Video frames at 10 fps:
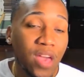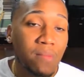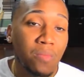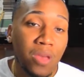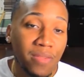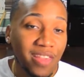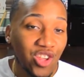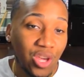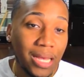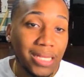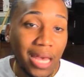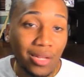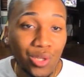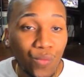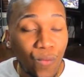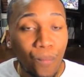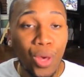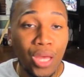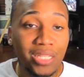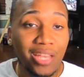family members that she ain't talked to for
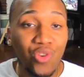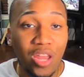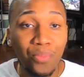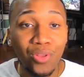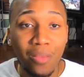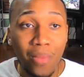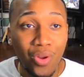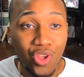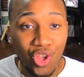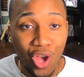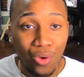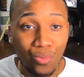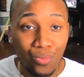months and try to put them on the show.